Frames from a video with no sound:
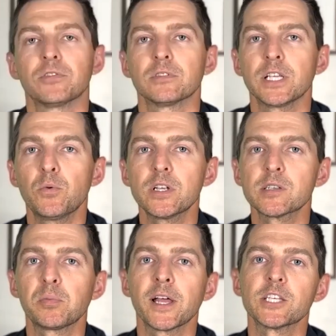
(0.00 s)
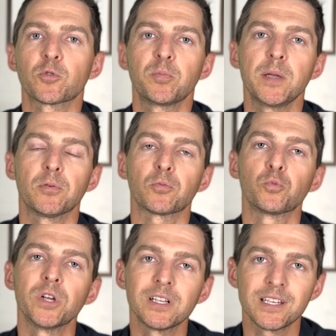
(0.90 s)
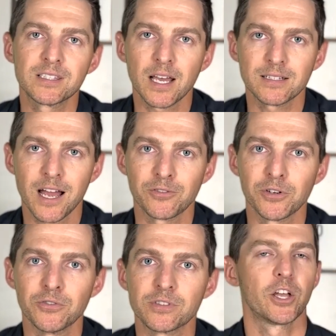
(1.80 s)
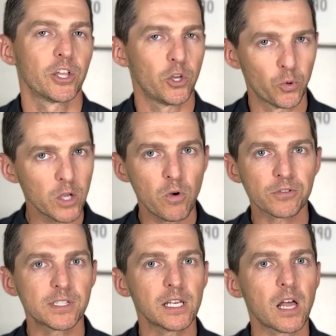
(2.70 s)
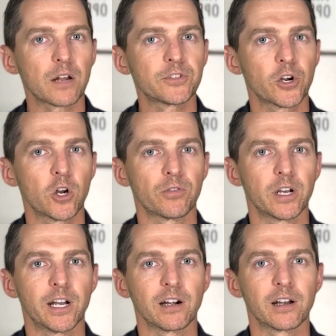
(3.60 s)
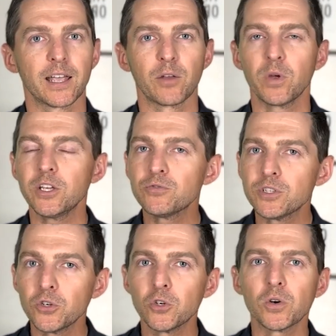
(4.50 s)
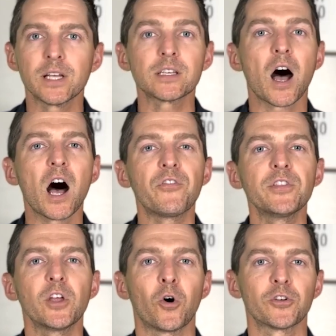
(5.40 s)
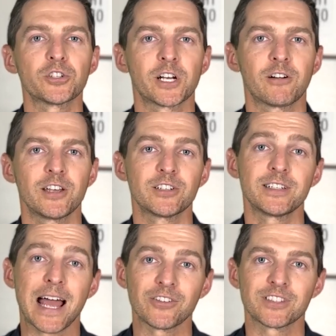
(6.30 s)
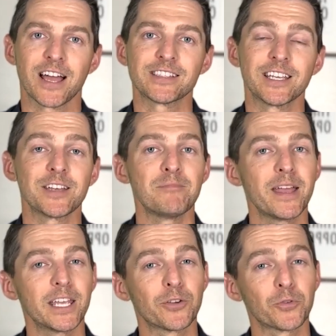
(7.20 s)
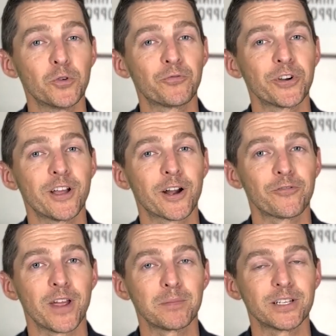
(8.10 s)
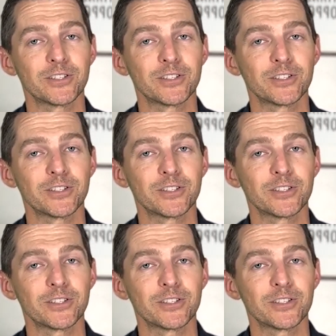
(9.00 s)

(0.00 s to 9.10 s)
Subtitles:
Leawood is a place where people really set down roots. You really won't see a lot of turnover here, and when you do, it's often the older generation downsizing, making room for younger families